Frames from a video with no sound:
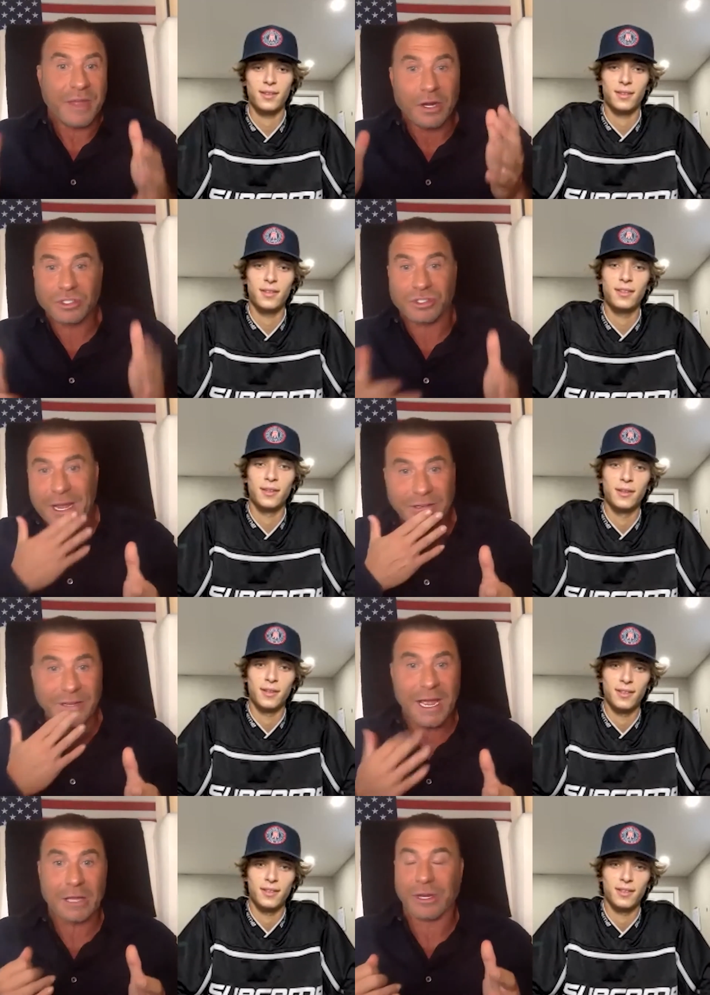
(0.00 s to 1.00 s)
Speaker 1: They don't track their
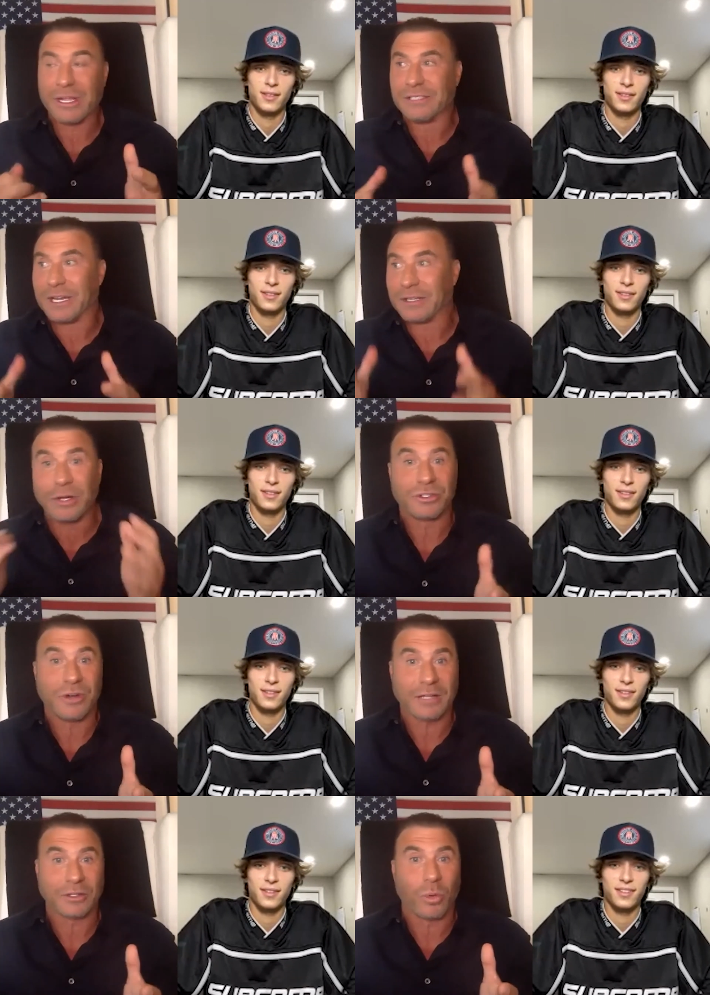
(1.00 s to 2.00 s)
calorie intake. They don't
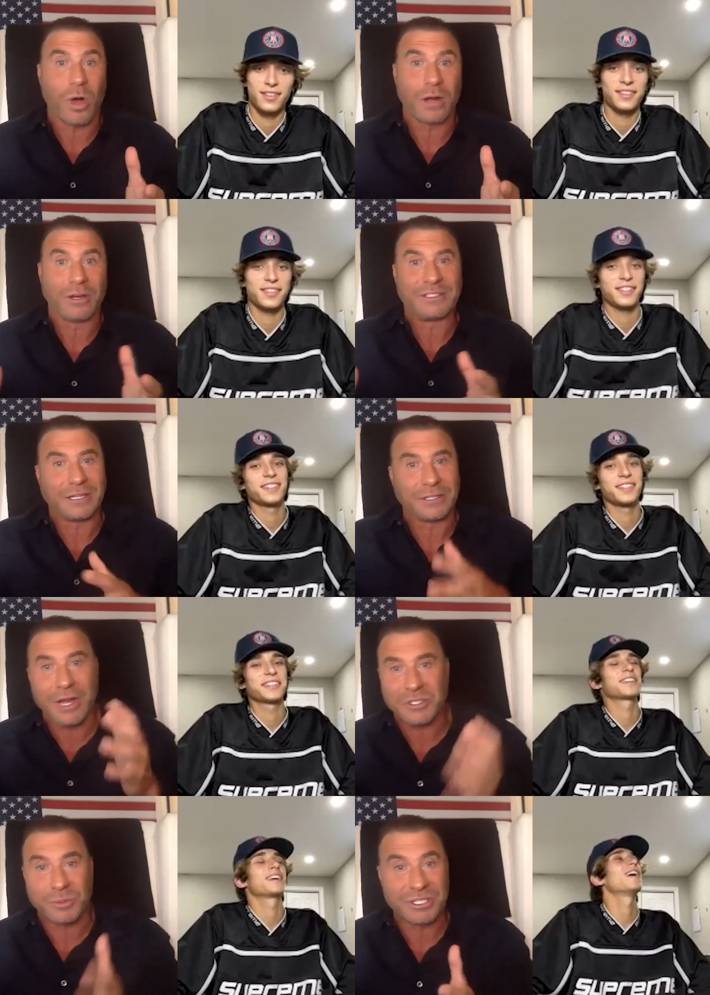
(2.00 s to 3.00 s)
track their water intake. They're
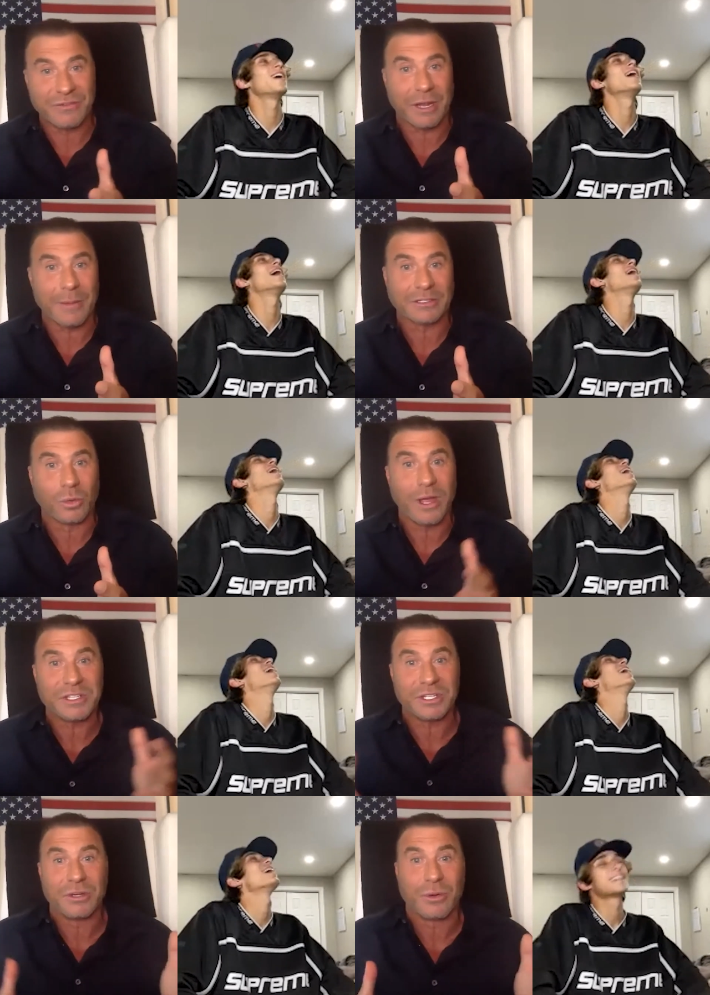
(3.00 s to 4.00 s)
not specific ah. about the
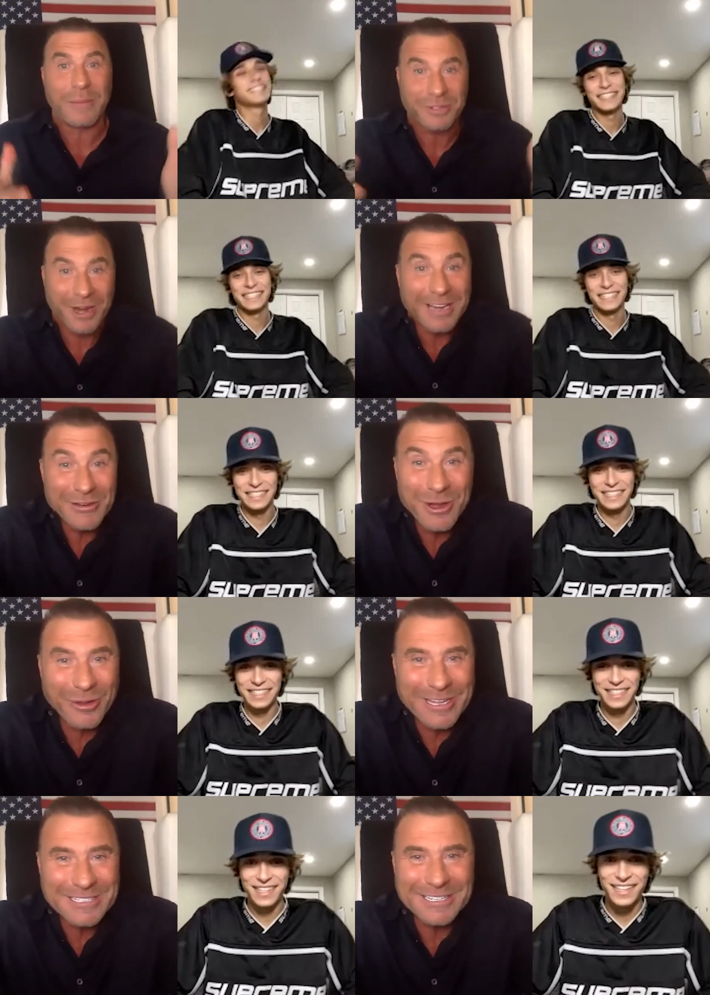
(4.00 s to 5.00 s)
weights and the reps, right? You know
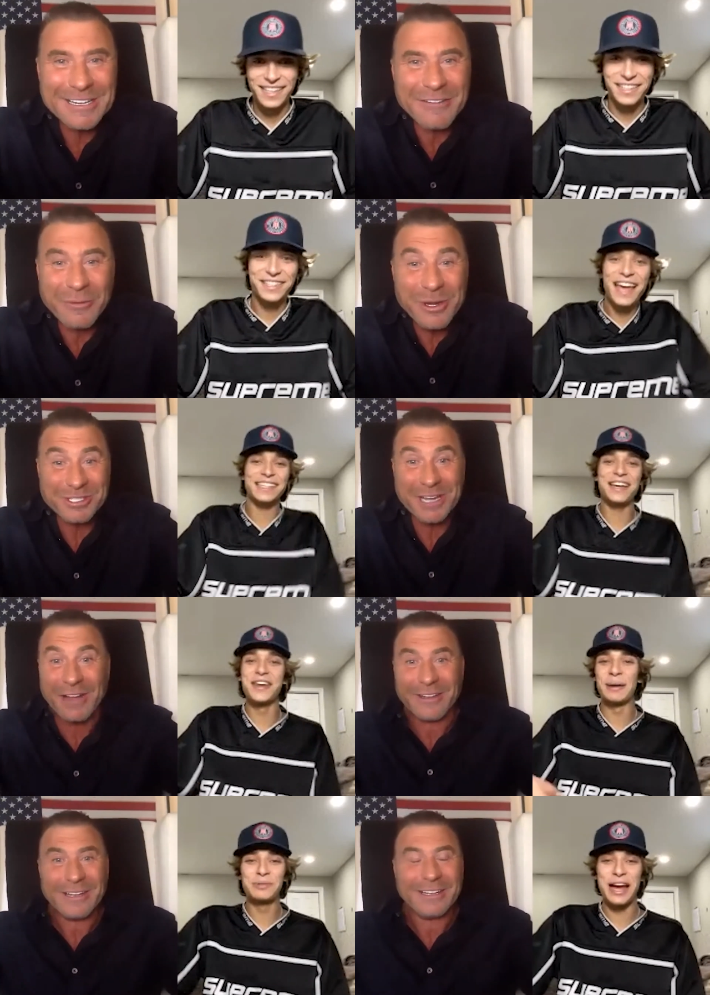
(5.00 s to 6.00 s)
this from your. Yes, I
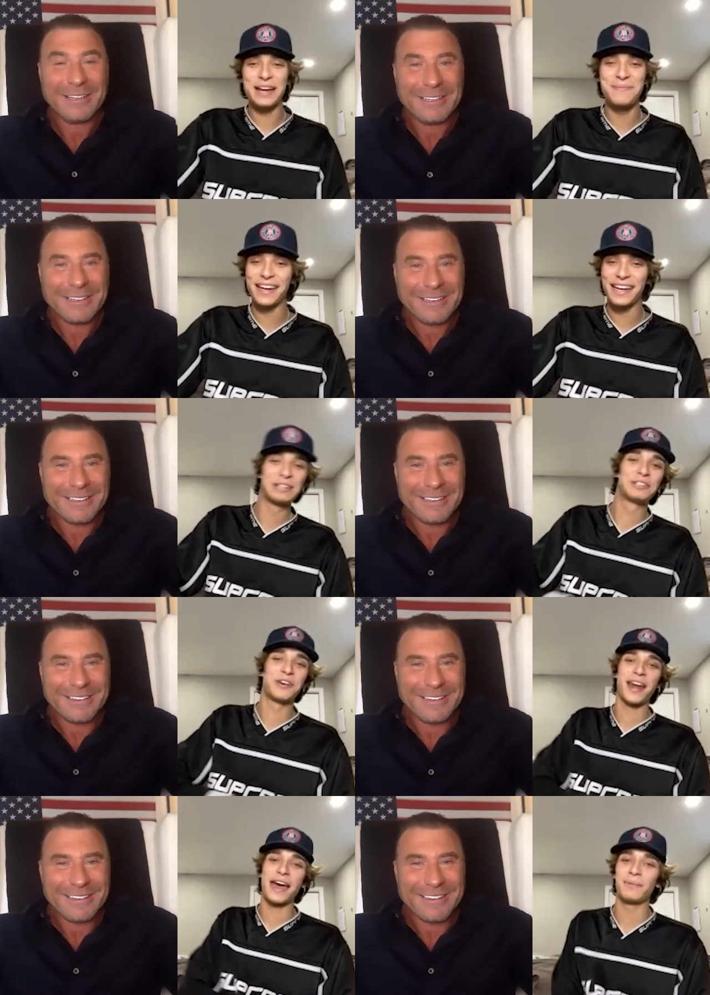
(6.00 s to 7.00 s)
Speaker 2: know. I'm tracking my calories
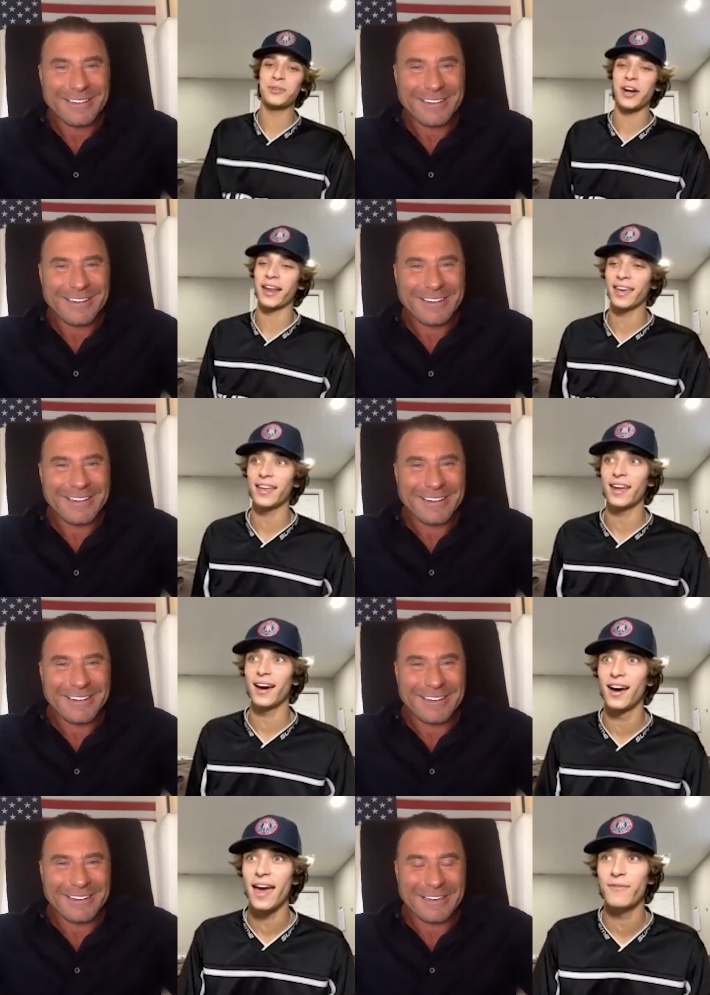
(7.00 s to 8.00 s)
right now. I'm trying to get
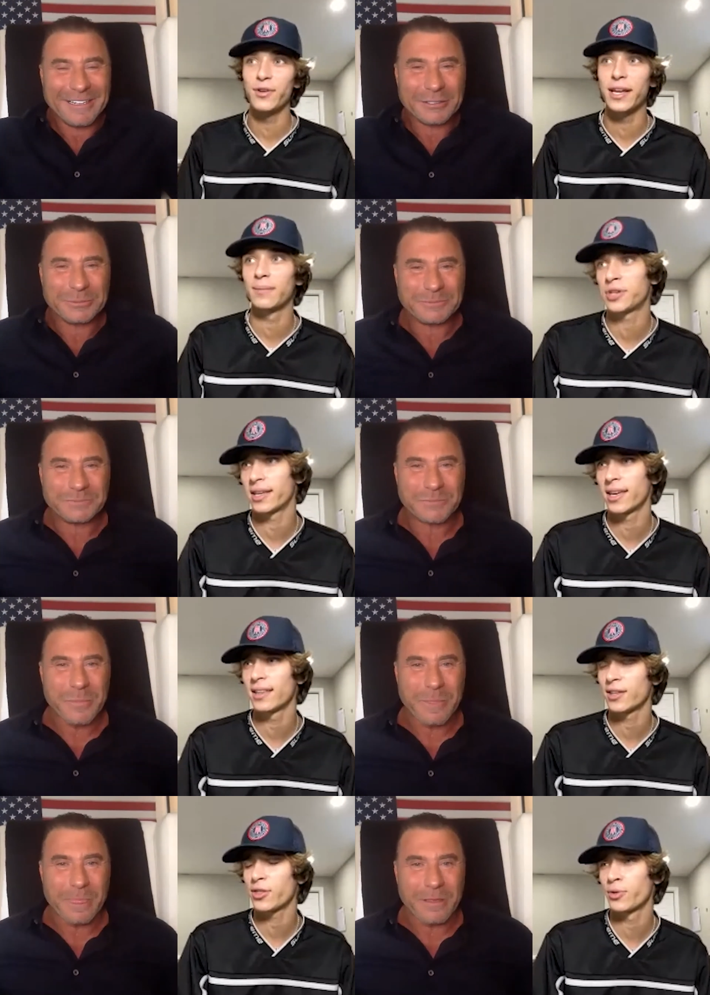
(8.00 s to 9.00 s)
uh, every day. I'm trying to
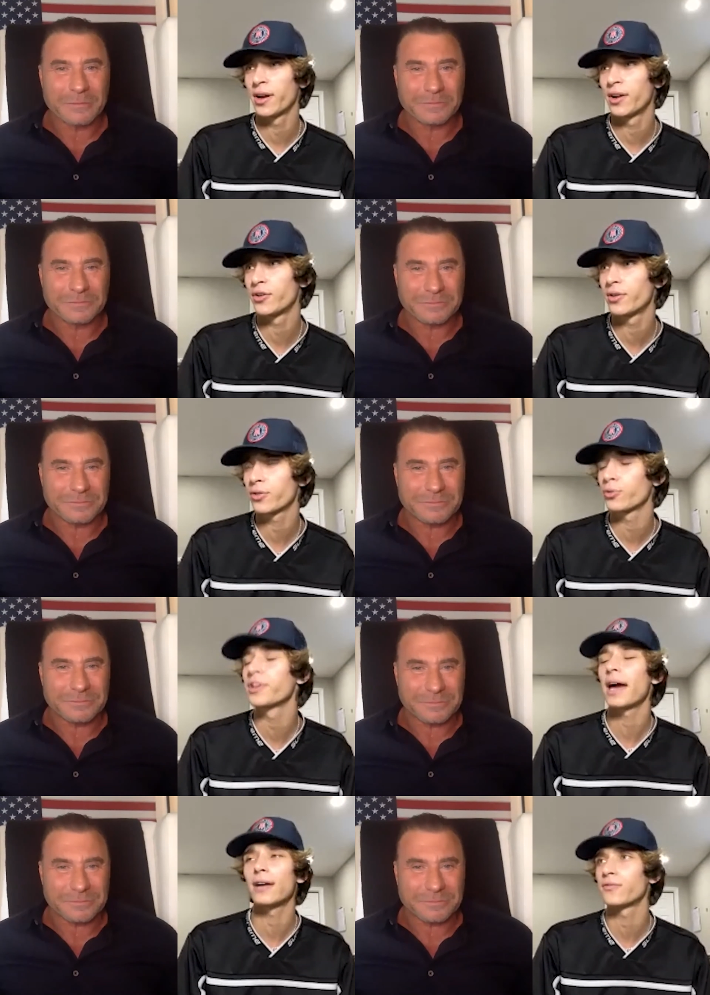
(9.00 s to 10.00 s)
get like 300,
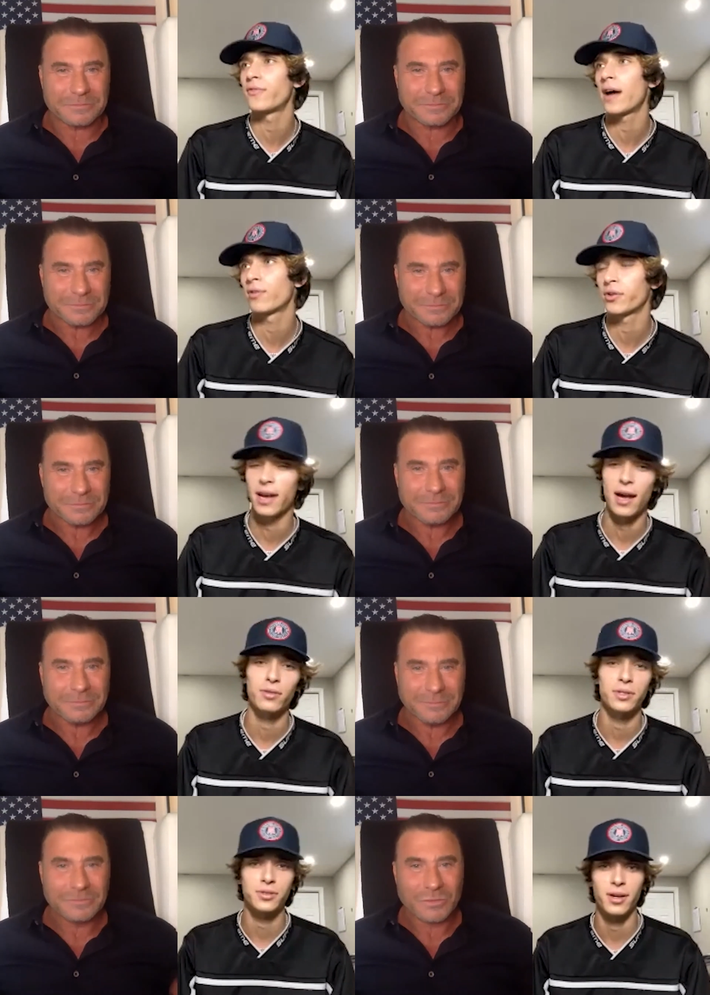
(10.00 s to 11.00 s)
3,500
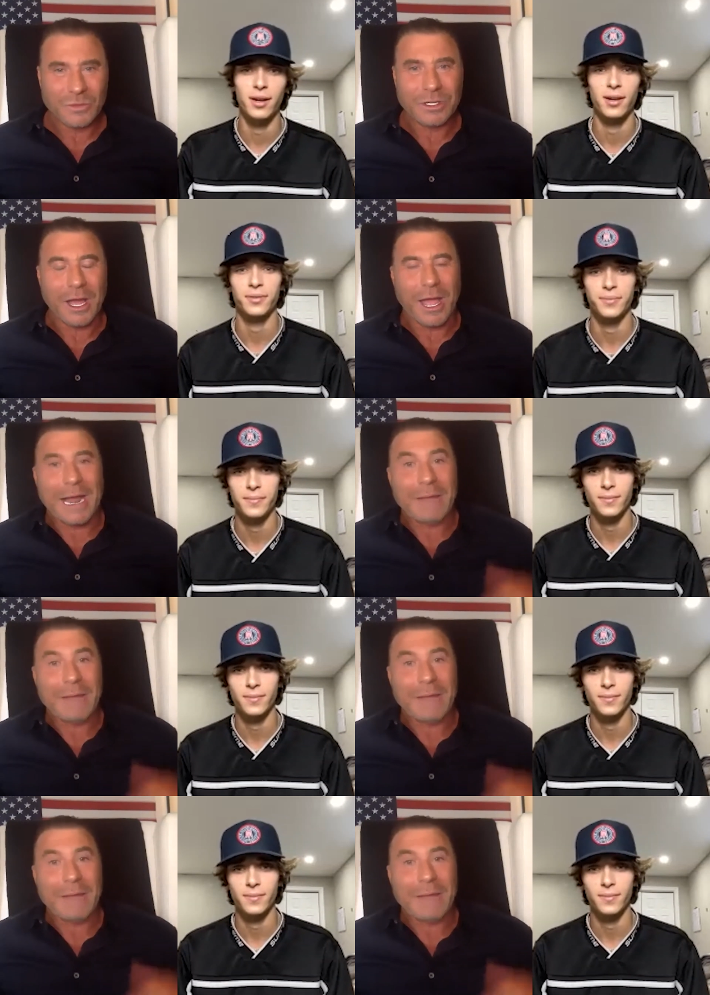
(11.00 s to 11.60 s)
calories right now.
Speaker 1: Yeah, and